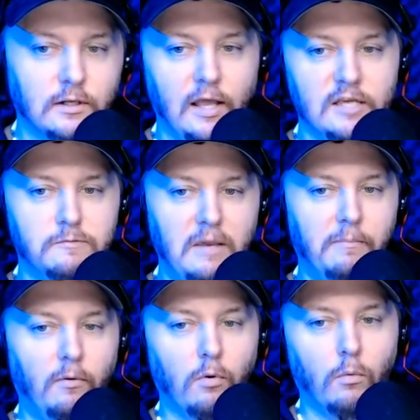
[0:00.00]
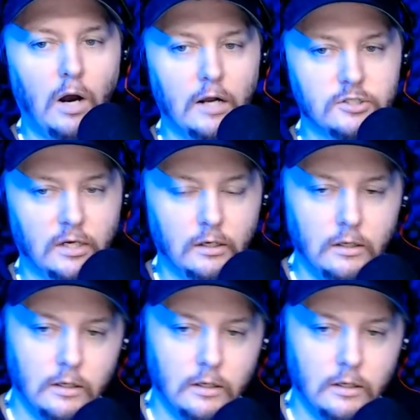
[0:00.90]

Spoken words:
less people were watching